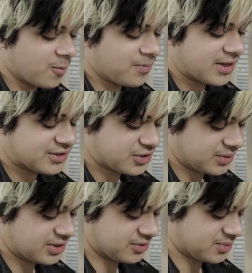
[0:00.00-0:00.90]
There's
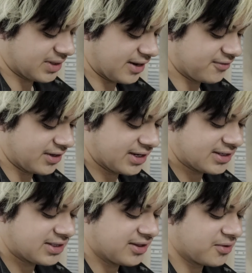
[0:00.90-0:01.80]
two issues we're having.
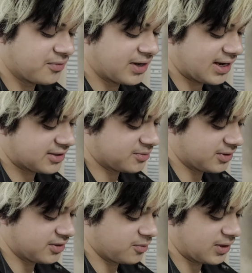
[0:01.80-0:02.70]
It's either reaction
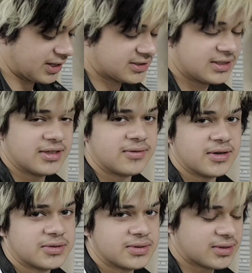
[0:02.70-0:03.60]
with the wax in the
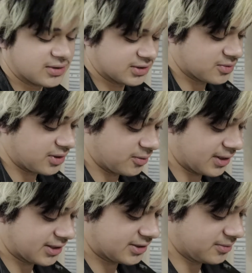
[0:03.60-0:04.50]
rosewood, because it's quite a
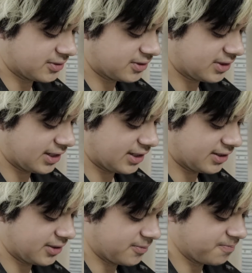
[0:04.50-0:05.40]
waxy wood,
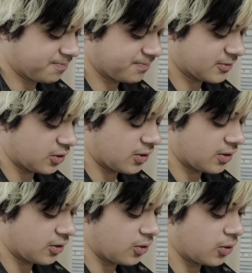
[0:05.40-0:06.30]
and
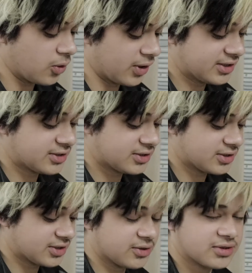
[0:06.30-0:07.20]
or it's
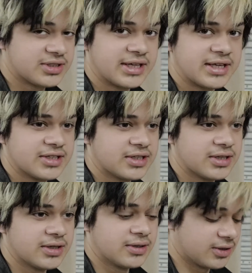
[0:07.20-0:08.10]
just not sticking
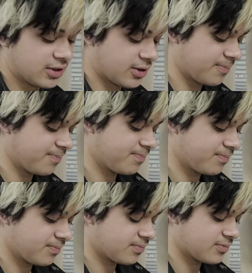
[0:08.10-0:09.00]
to the
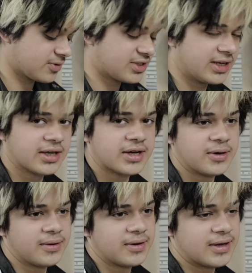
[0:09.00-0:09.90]
sealer
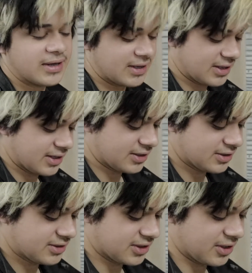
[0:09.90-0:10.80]
coat.
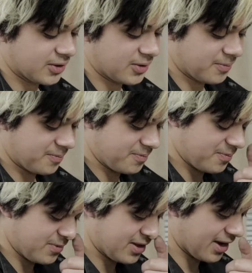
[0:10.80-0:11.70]
So,
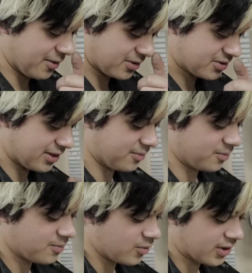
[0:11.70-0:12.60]
yeah, we're trying to
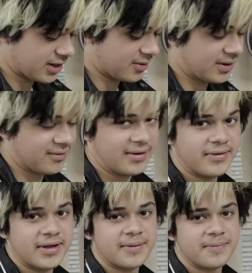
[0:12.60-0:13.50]
work our way around
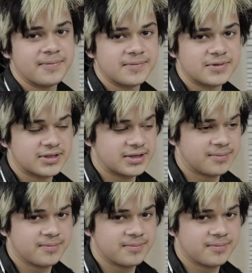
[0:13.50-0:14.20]
that. See.